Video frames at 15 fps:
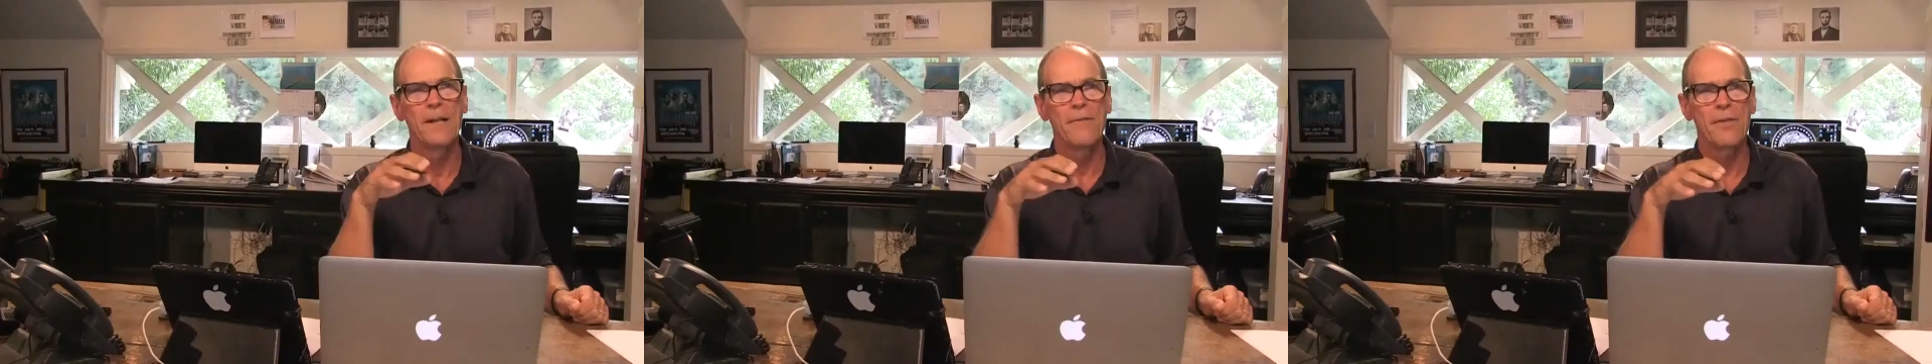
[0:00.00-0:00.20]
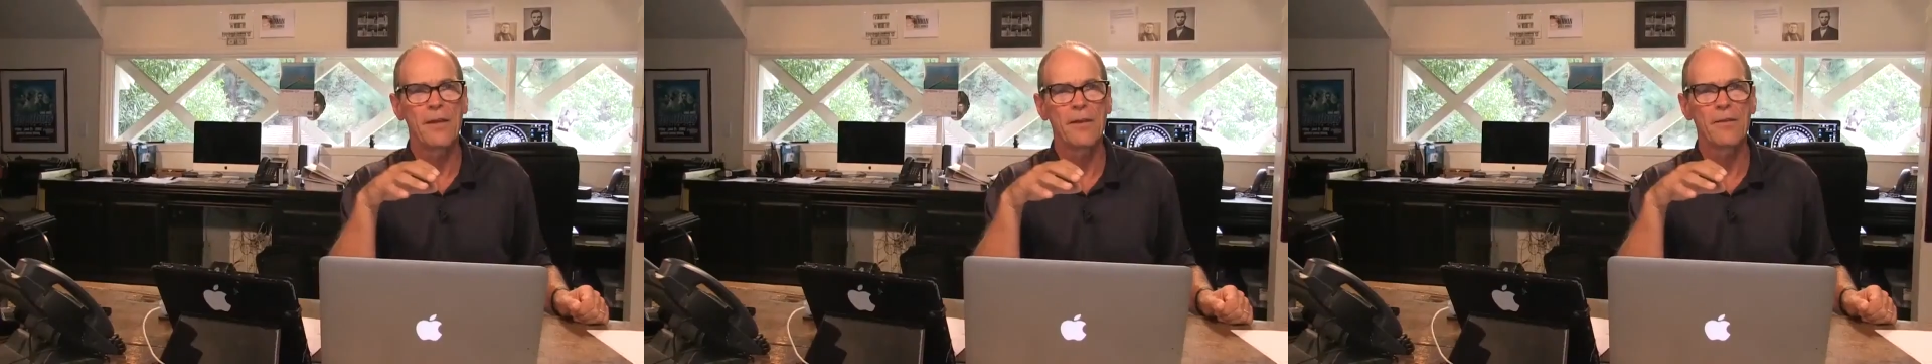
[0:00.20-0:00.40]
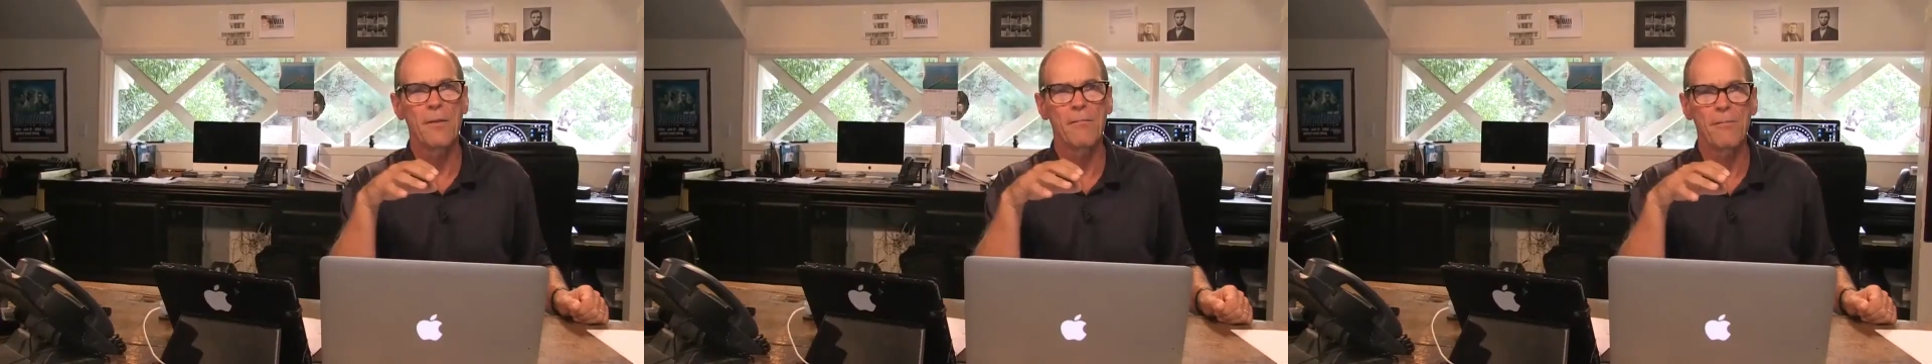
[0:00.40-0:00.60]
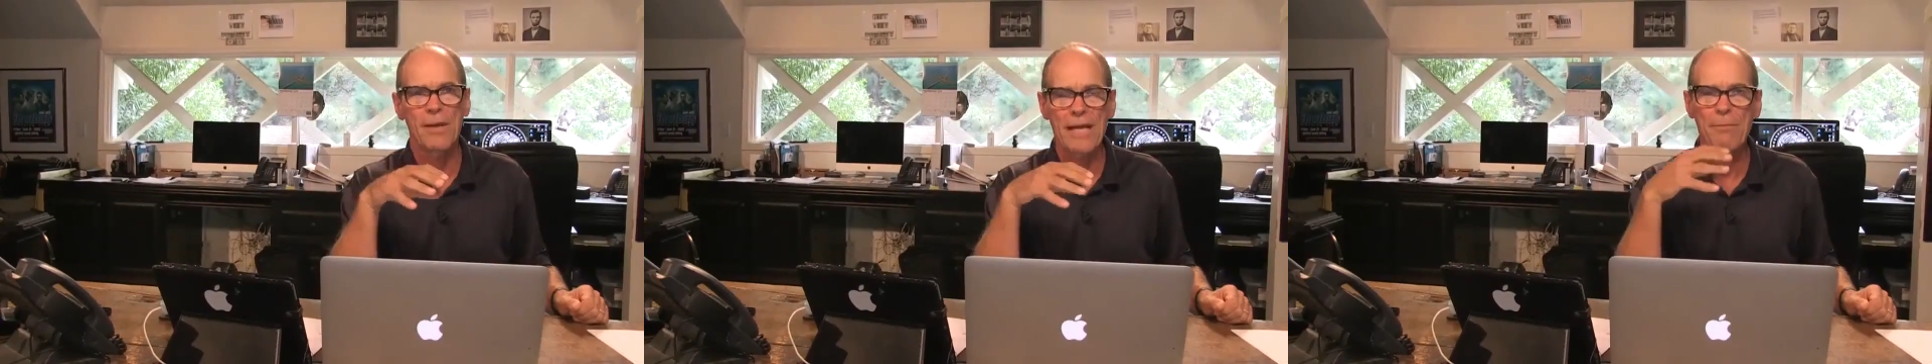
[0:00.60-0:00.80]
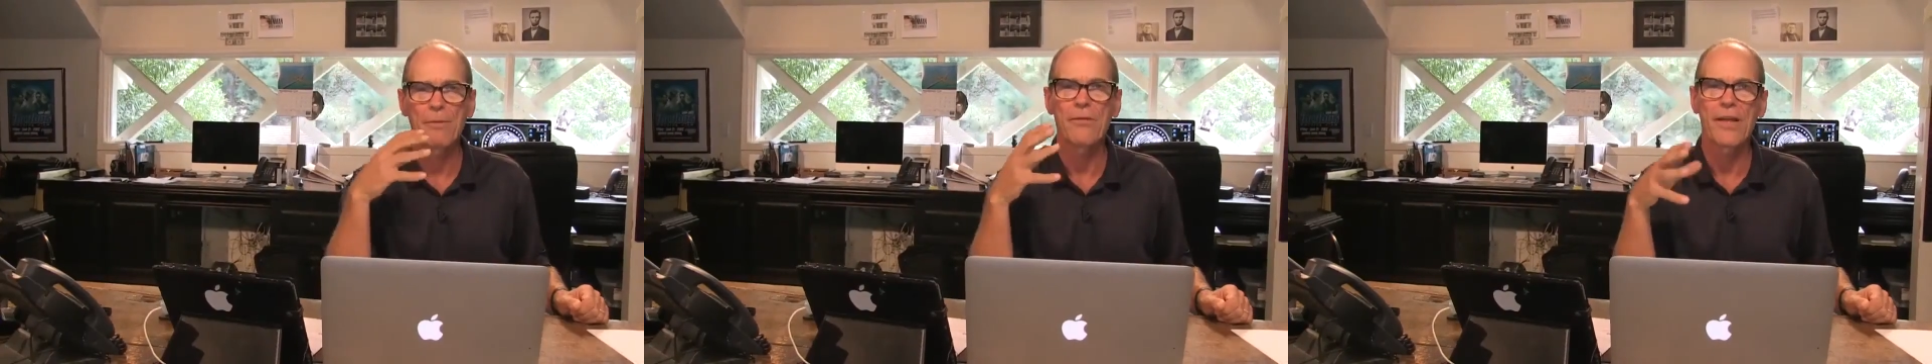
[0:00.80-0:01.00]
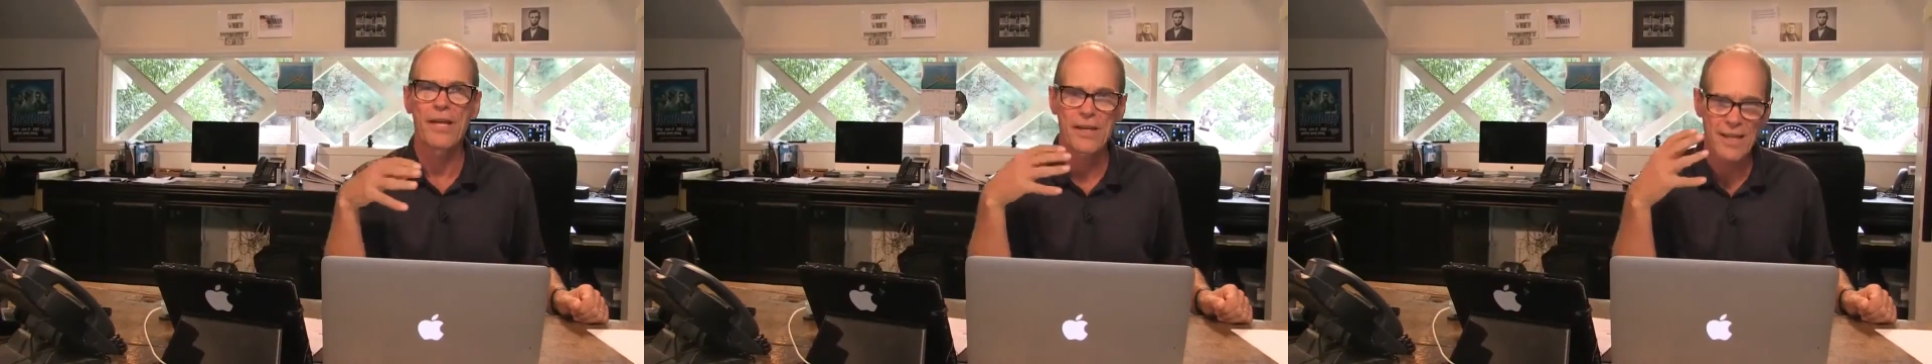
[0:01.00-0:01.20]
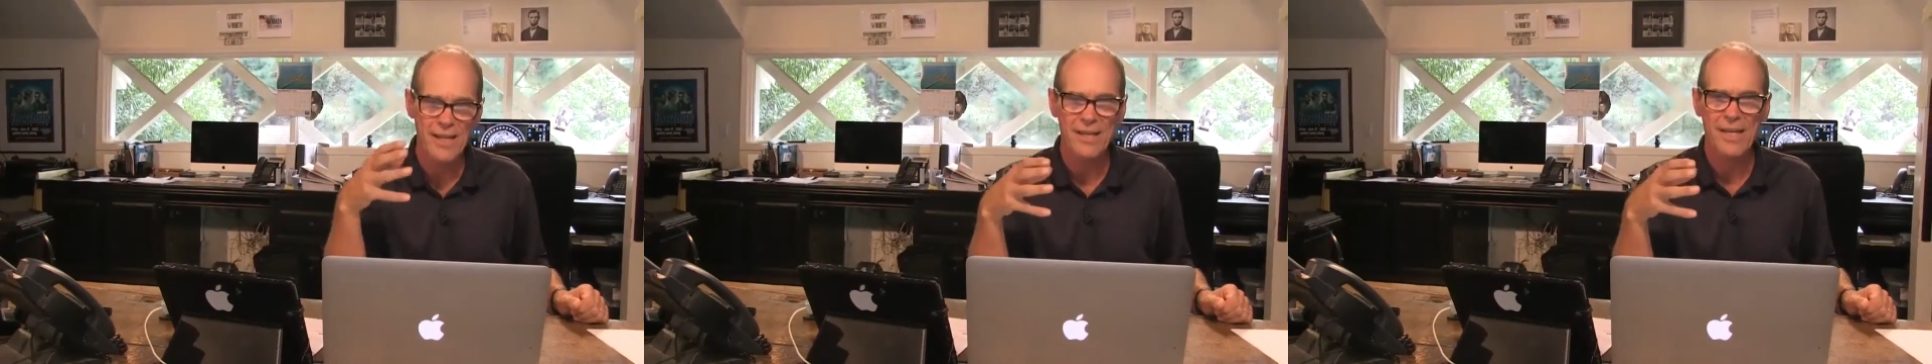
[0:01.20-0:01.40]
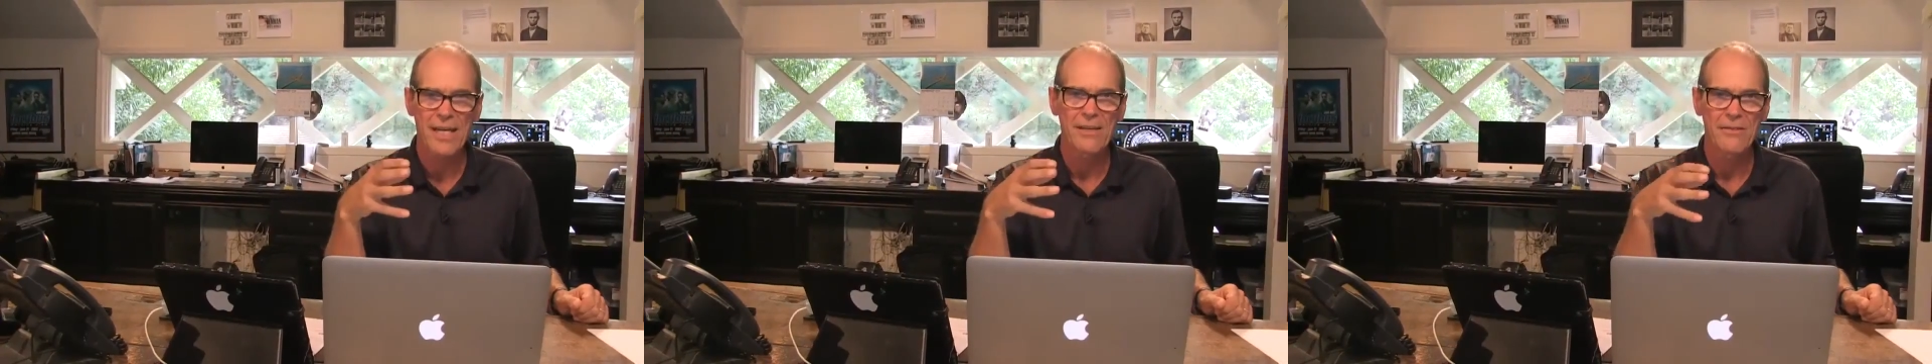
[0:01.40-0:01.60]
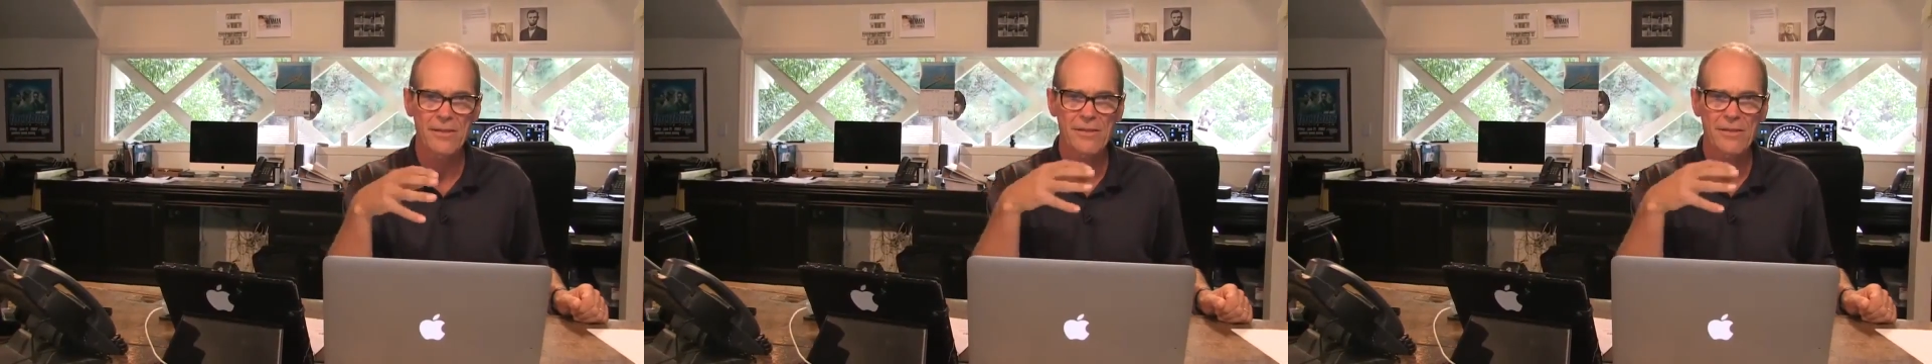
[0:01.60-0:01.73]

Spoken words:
the people that you need,